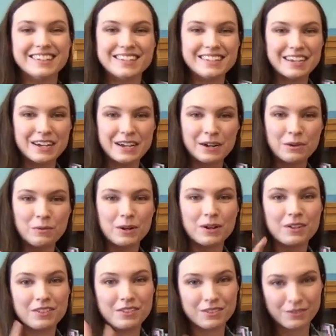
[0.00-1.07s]
there were
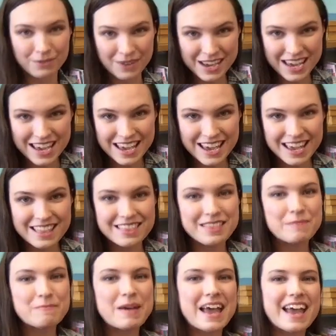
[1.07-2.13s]
three in the
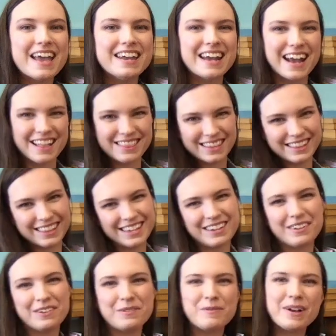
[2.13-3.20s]
bed, and the
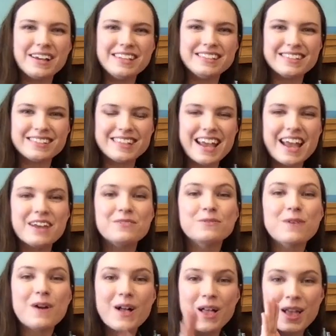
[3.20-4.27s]
little one said,
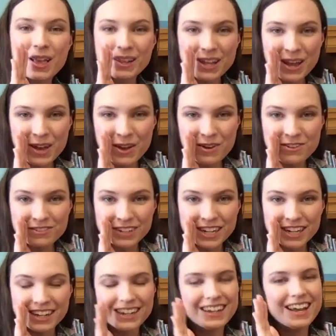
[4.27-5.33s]
Roll
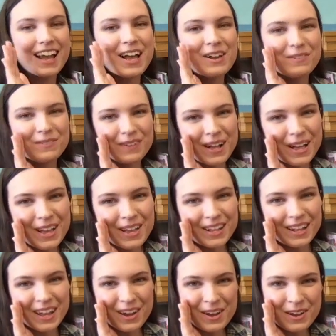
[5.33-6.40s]
over,
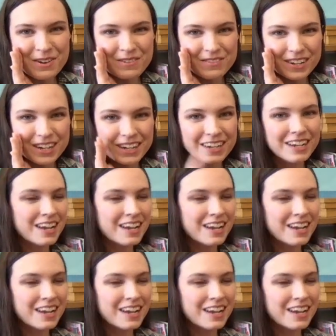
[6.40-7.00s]
roll over.